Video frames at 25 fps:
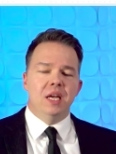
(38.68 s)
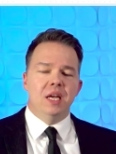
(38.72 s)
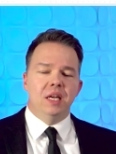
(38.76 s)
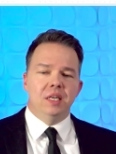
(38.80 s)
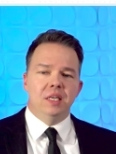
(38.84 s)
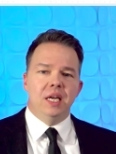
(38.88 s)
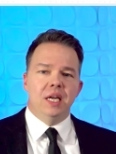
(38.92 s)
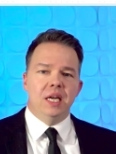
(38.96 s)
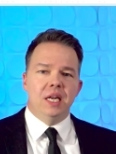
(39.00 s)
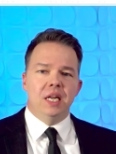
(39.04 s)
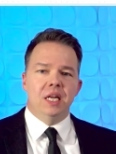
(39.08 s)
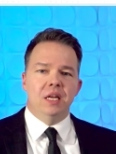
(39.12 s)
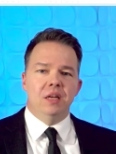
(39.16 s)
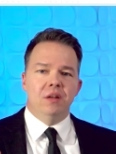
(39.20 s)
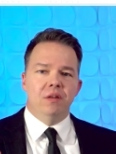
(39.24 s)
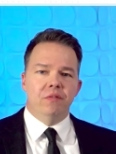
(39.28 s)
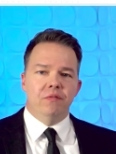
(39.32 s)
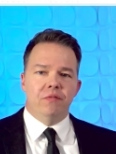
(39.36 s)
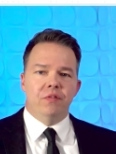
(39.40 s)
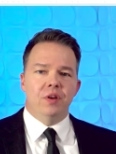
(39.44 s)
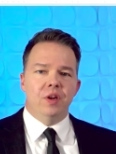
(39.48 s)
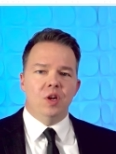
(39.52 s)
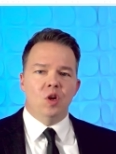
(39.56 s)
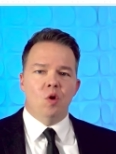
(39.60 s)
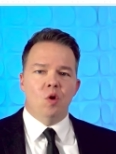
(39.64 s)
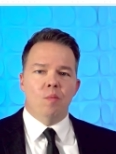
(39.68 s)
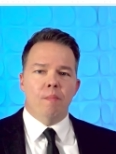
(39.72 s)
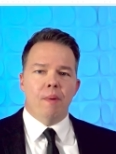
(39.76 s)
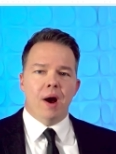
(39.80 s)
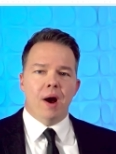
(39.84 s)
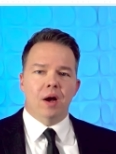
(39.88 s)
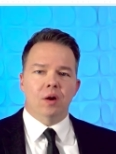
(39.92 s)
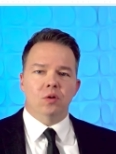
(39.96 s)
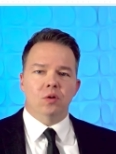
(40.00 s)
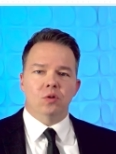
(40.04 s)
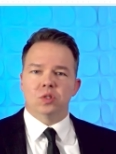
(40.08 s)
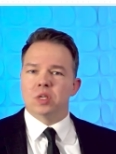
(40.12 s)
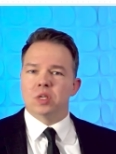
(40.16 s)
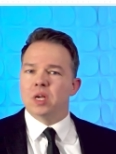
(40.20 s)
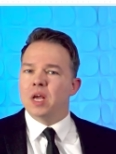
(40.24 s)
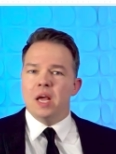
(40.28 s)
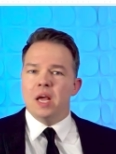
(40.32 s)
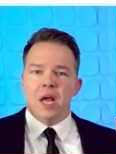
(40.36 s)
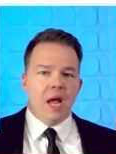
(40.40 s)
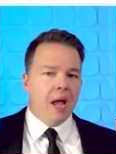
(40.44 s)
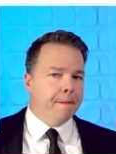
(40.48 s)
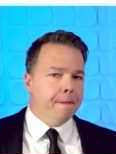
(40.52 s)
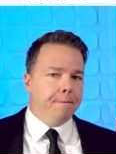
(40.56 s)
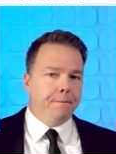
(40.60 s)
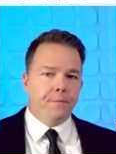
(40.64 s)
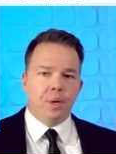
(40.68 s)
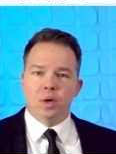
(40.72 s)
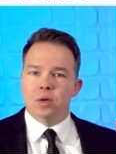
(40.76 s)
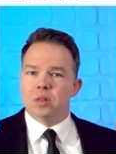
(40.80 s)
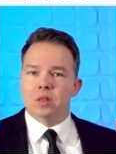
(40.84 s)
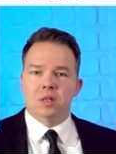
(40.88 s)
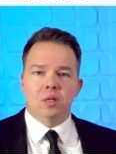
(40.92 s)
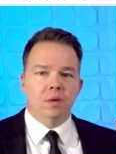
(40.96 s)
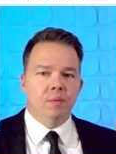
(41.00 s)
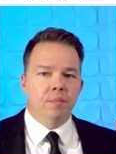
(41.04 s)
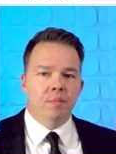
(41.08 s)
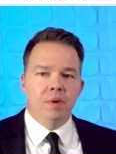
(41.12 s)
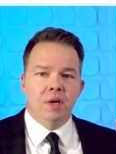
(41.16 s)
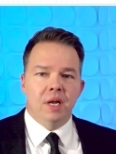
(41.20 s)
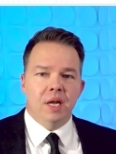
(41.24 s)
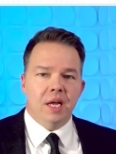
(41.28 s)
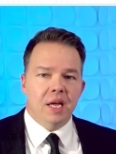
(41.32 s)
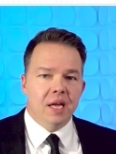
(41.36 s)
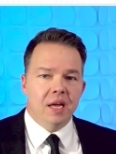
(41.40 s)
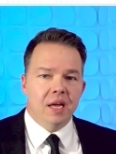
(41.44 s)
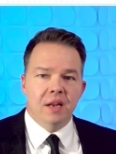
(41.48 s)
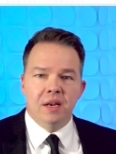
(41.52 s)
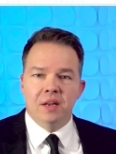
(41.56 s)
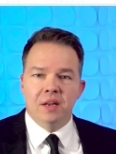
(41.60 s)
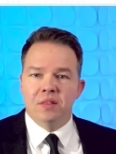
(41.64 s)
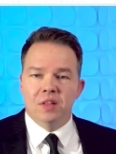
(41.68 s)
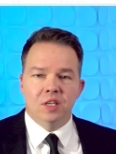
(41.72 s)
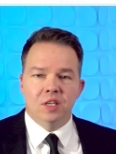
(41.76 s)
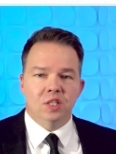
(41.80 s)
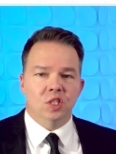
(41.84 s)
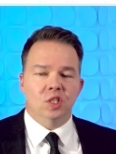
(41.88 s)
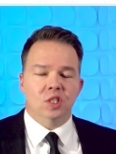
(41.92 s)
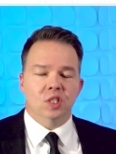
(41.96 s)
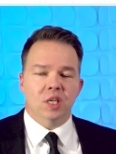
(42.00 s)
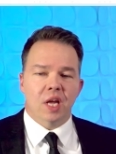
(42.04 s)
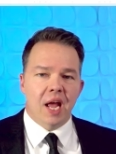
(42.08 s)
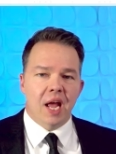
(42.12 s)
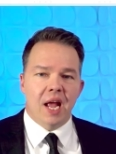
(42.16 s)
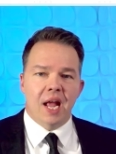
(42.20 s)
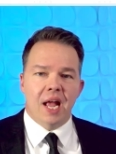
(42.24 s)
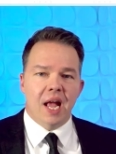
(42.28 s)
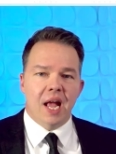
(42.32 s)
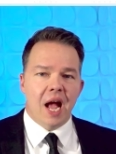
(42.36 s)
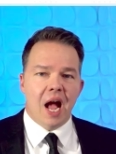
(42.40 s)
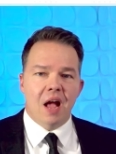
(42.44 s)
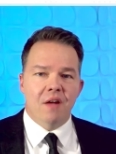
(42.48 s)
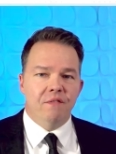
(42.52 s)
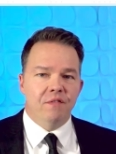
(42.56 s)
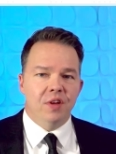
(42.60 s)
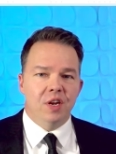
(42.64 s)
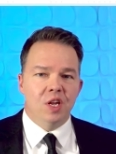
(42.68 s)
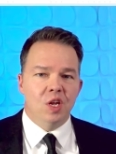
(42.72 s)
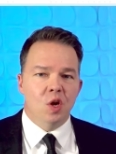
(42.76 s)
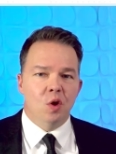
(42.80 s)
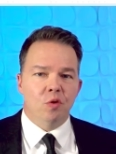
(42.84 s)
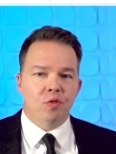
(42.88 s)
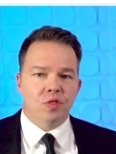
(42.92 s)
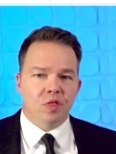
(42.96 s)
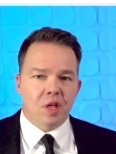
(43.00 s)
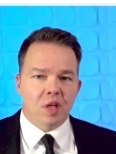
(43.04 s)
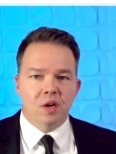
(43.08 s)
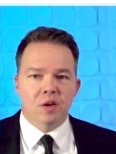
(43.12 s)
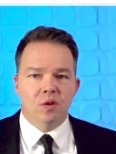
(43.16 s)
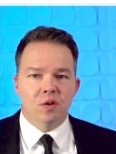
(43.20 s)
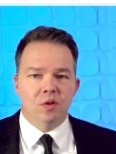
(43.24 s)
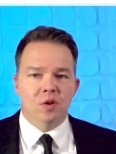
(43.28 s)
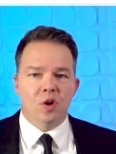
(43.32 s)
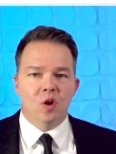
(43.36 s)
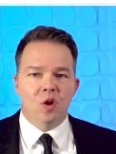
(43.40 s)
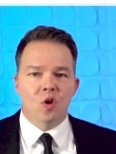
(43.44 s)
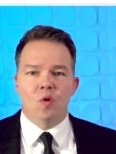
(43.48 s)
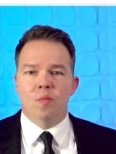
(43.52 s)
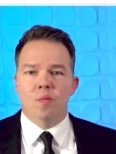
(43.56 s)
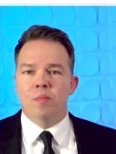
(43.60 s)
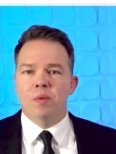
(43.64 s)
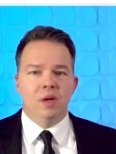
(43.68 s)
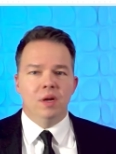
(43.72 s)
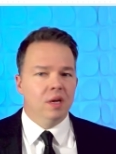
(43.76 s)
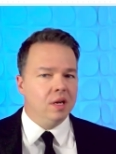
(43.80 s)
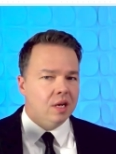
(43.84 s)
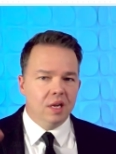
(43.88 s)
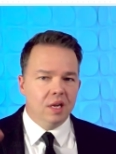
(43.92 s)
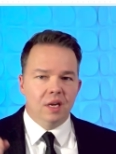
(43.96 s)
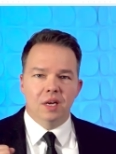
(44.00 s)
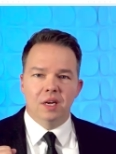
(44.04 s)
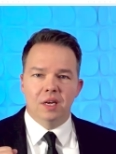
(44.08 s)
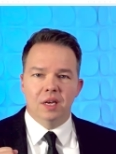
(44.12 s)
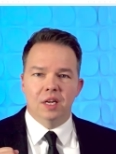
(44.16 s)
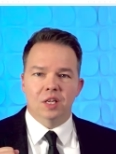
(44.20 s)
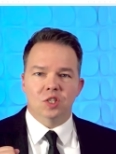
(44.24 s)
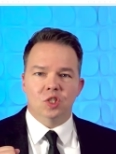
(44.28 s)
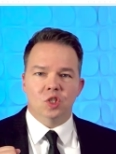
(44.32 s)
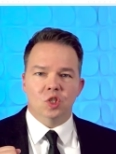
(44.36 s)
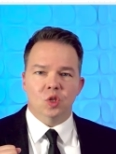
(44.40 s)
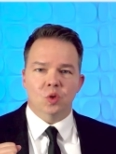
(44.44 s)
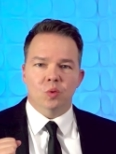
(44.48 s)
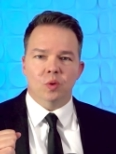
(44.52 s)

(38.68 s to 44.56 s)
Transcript: leading video models and put them in. This is AI Video Thunderdome. Let's do